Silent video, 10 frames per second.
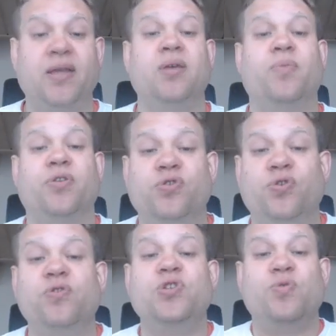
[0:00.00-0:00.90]
But there's
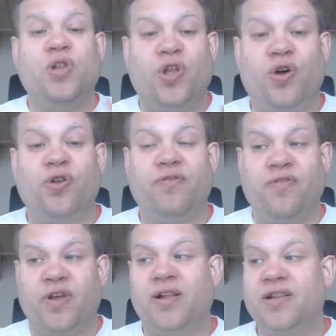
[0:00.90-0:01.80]
also a lot of
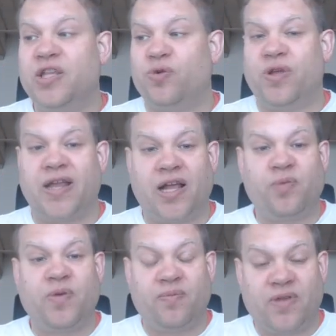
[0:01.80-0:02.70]
value in
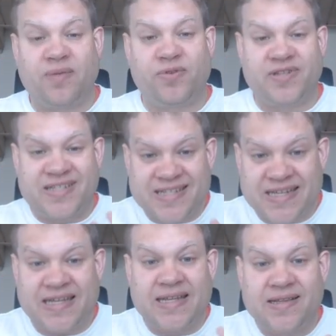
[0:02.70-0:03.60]
helping people
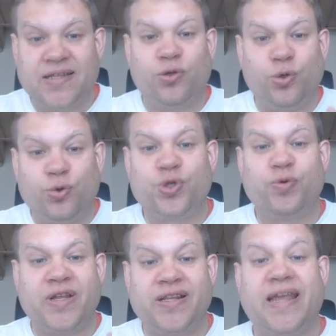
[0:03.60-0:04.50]
see the
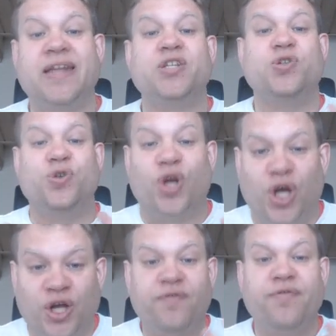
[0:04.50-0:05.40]
illusory nature
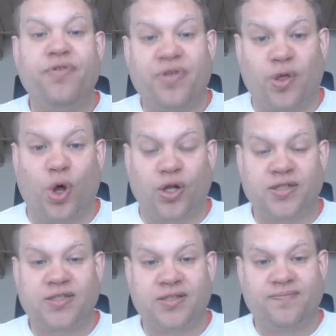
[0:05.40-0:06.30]
of
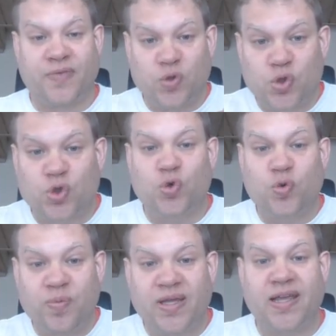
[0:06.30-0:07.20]
thought to
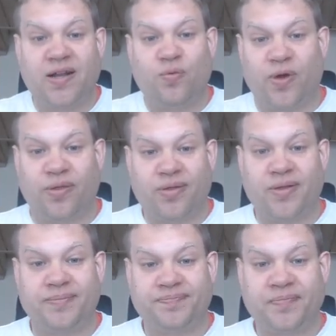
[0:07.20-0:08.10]
begin with.
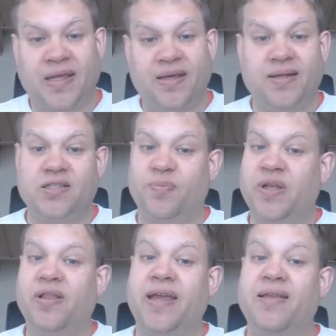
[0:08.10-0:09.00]
It's a
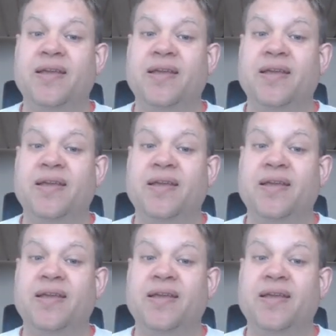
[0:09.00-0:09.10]
bit like